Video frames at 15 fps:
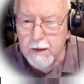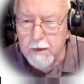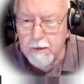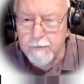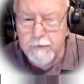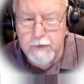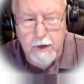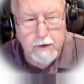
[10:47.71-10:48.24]

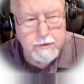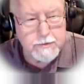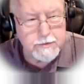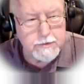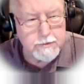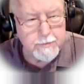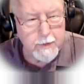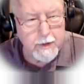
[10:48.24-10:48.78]
of
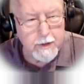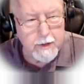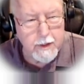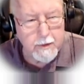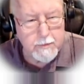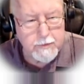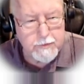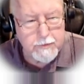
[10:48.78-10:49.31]
Tarsus by the
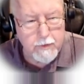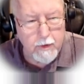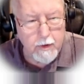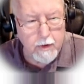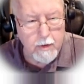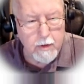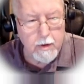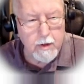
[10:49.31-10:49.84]
name of
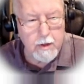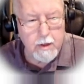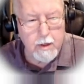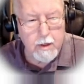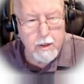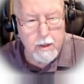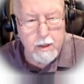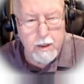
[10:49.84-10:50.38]
Saul,
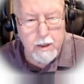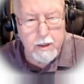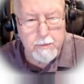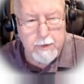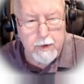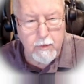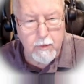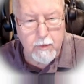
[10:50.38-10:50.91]
and
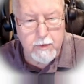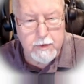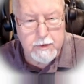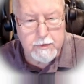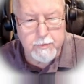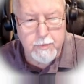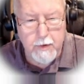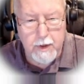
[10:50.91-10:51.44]
behold, he is
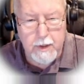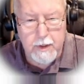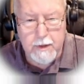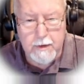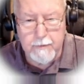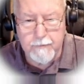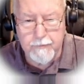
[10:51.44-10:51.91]
praying.